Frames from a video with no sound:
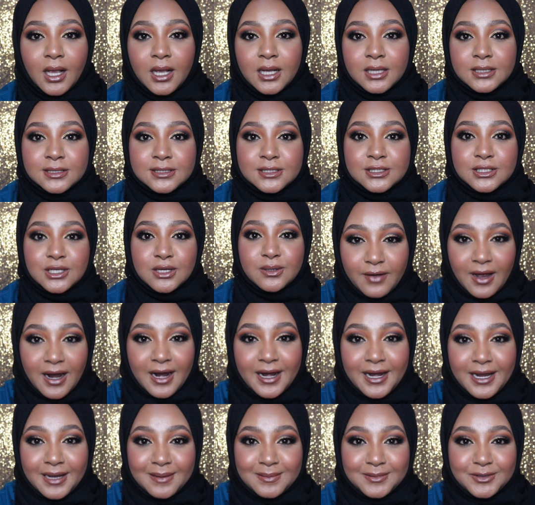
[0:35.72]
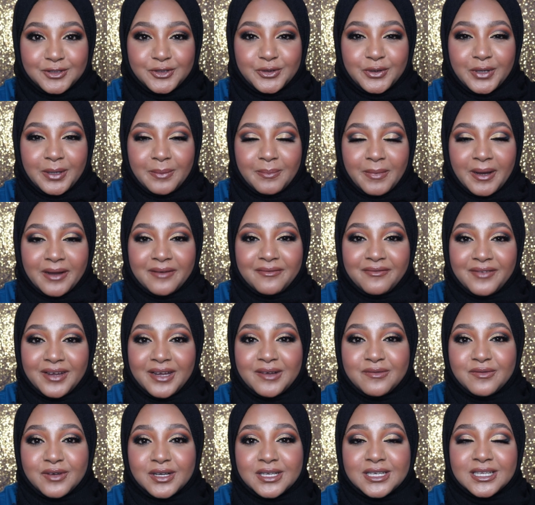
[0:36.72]
So I am doing my
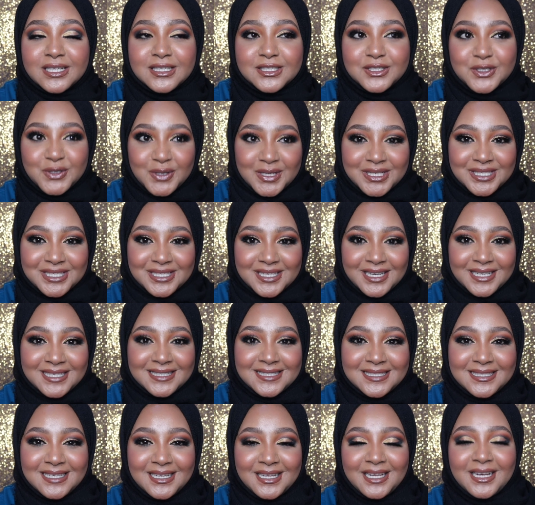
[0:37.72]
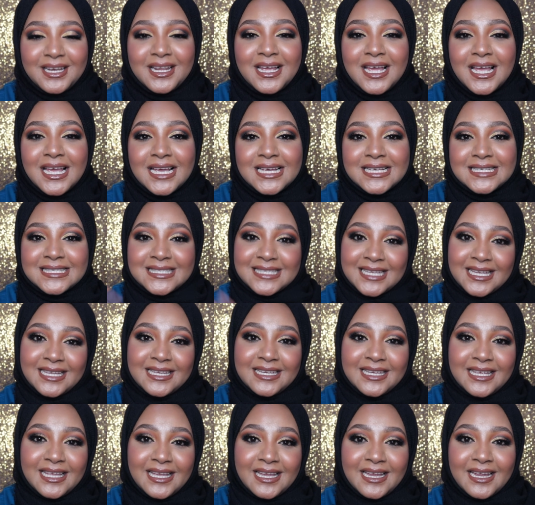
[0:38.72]
favorite 2019
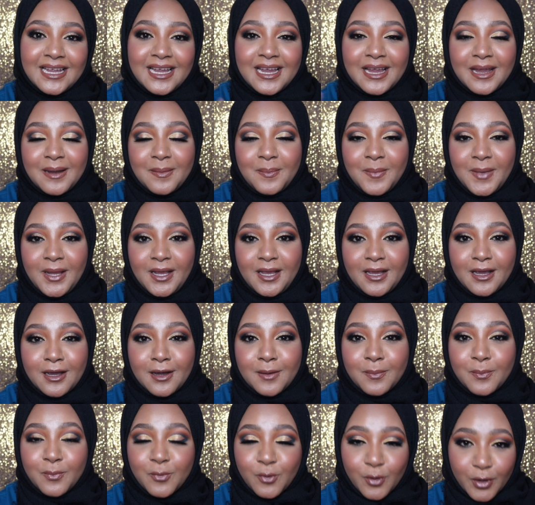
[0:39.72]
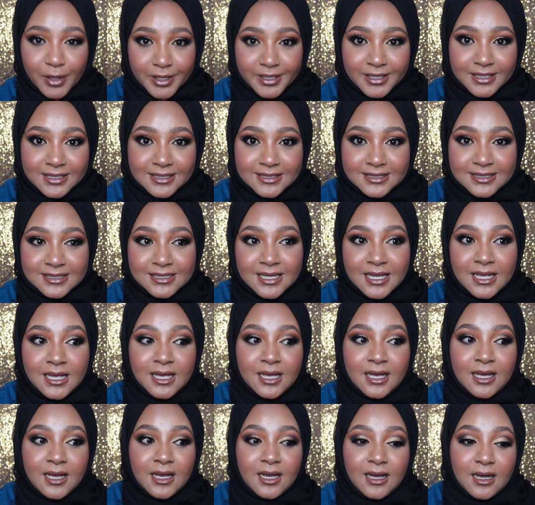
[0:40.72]
skincare and makeup products.
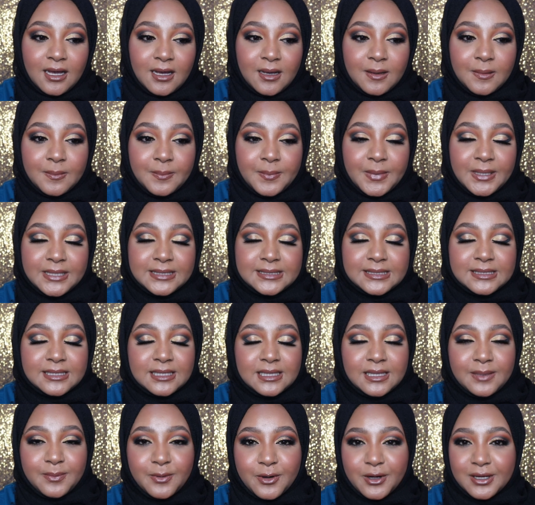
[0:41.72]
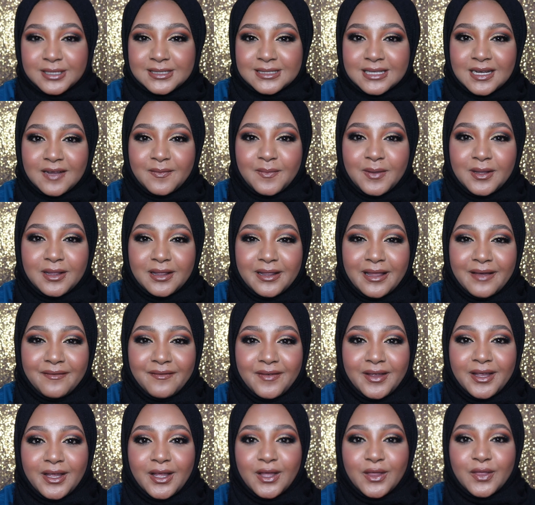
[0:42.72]
Basically products that I've been
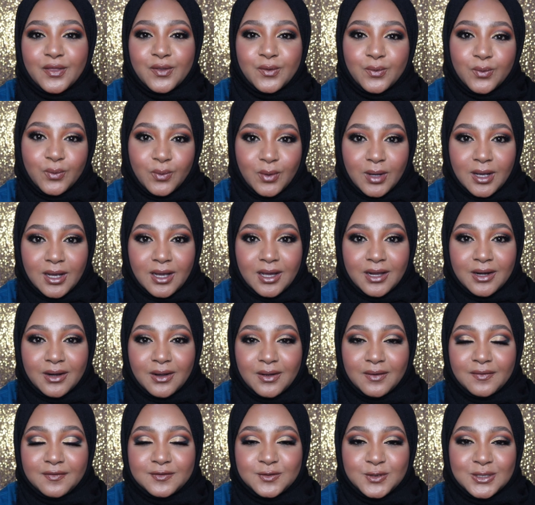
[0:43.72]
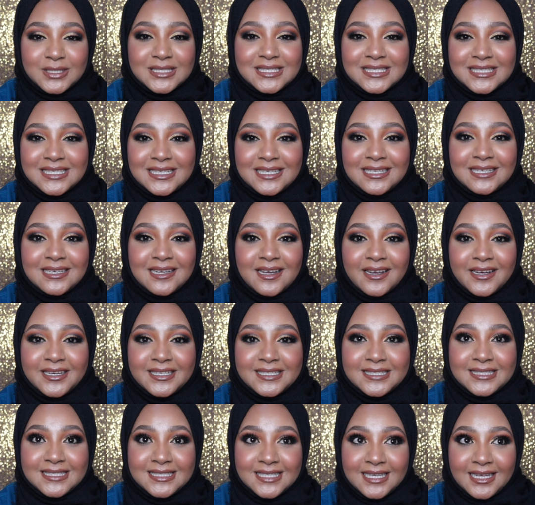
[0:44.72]
loving throughout of
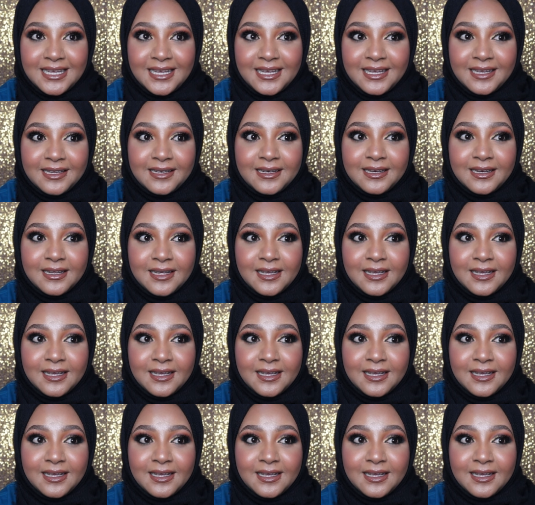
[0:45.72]
2019.